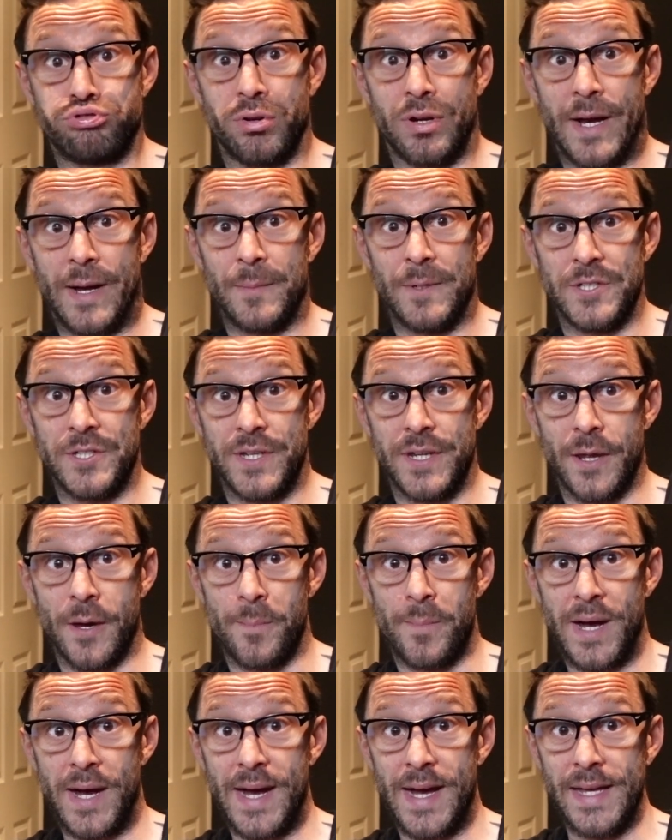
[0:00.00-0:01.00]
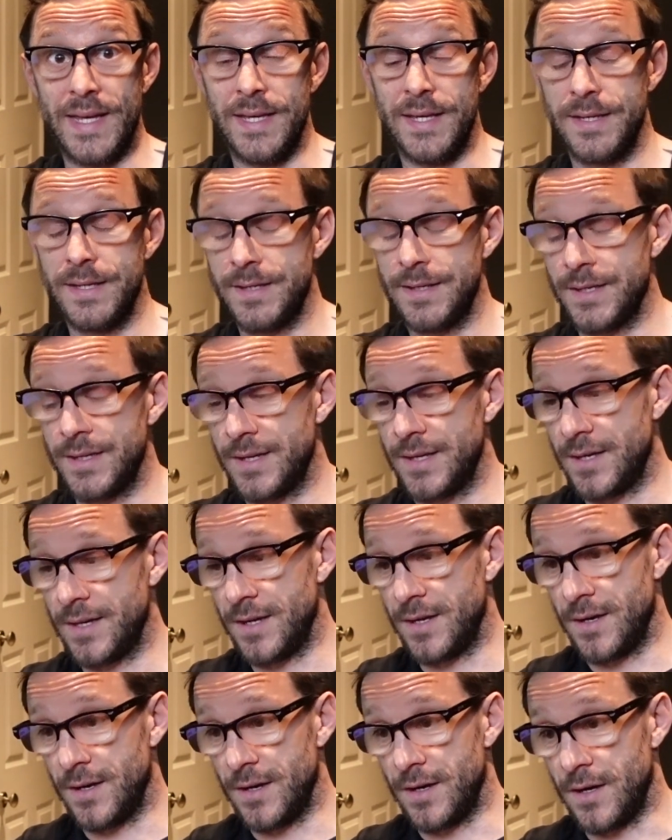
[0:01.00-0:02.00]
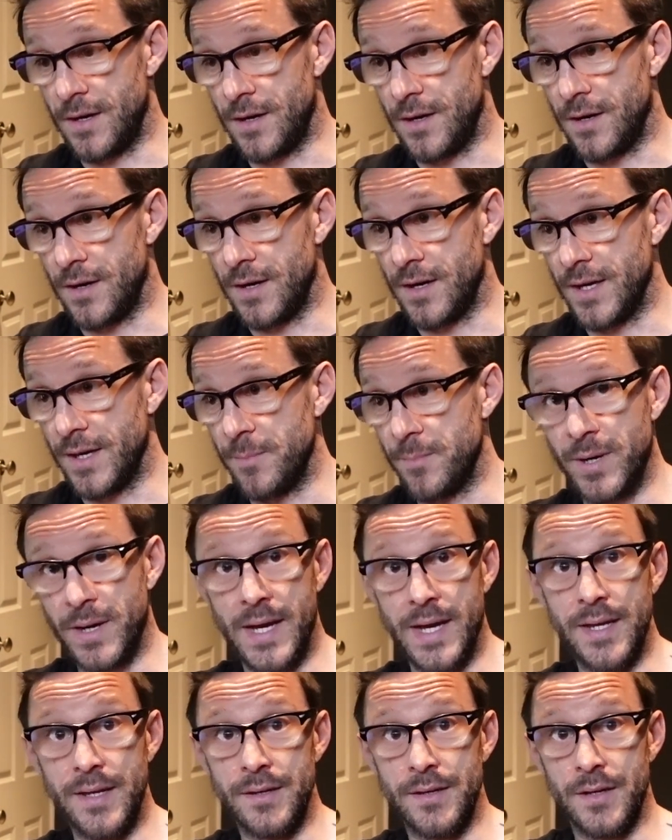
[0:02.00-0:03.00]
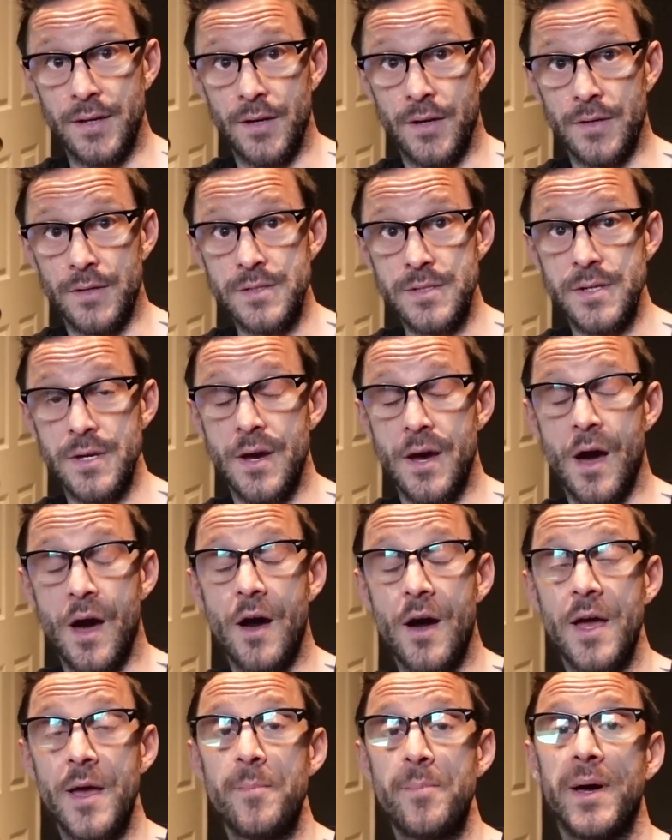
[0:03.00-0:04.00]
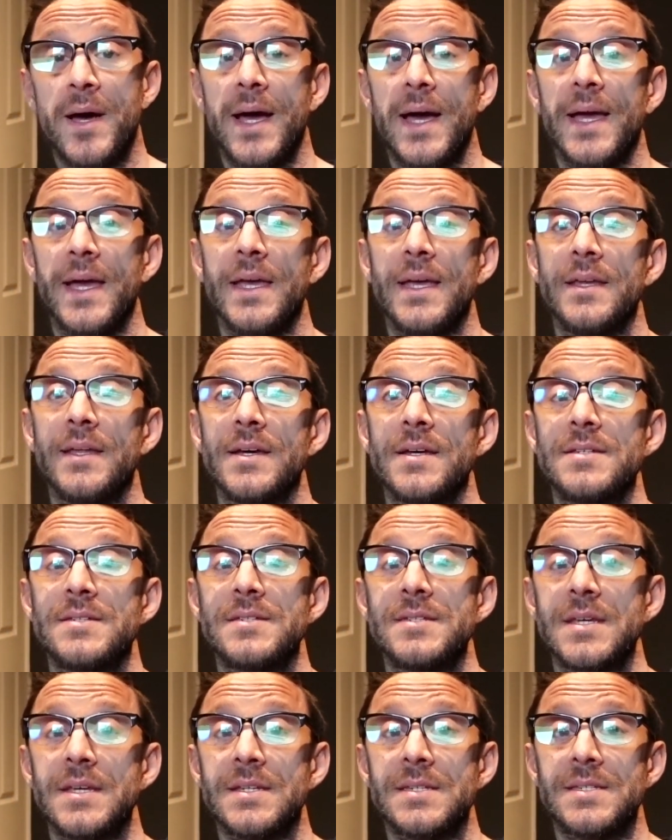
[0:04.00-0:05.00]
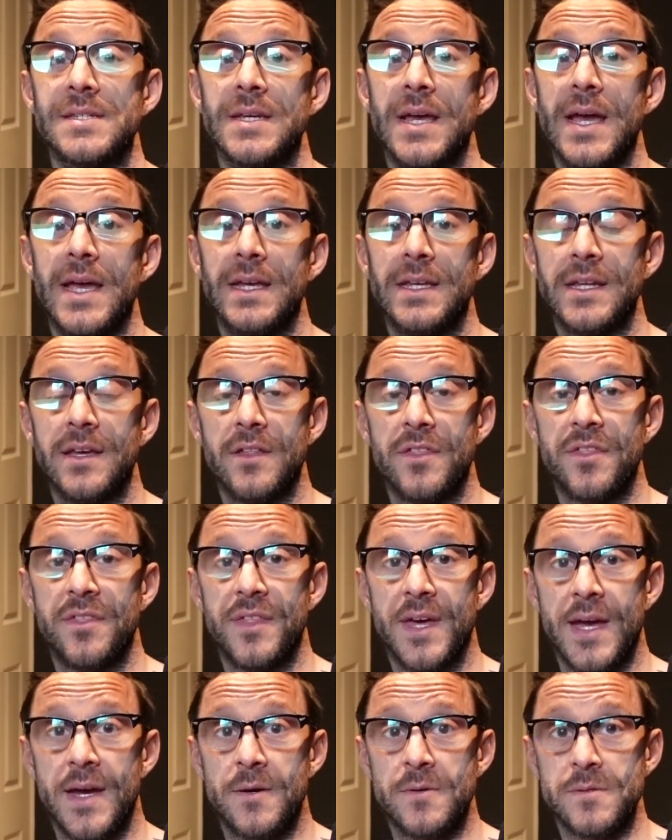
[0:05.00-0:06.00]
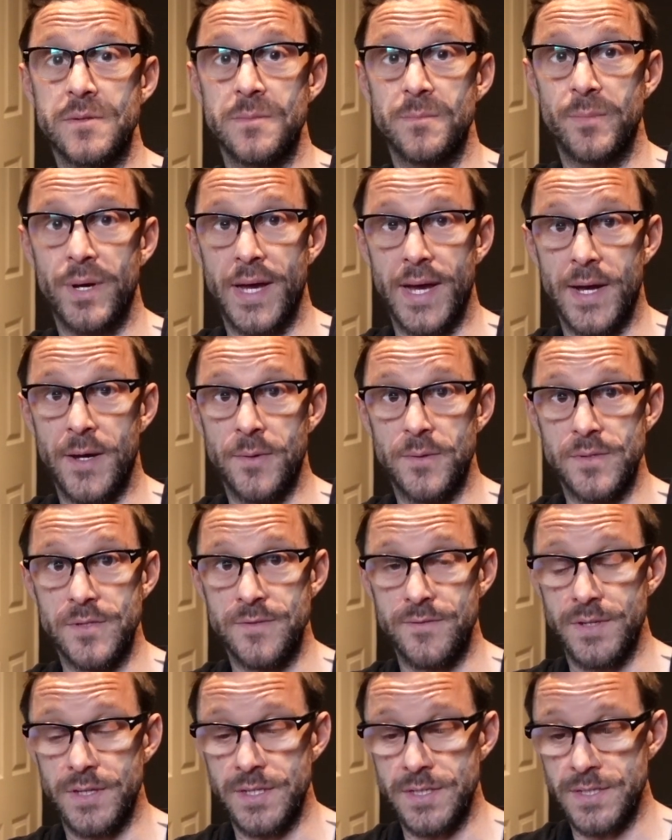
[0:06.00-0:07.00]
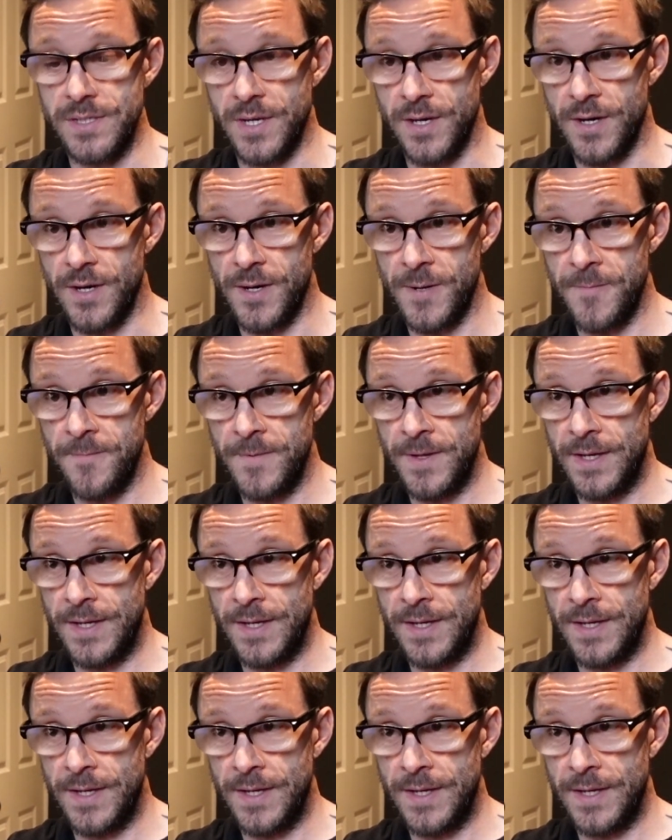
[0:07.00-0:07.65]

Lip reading: How much did I pay? I paid a lot. I paid £68,000 for this car.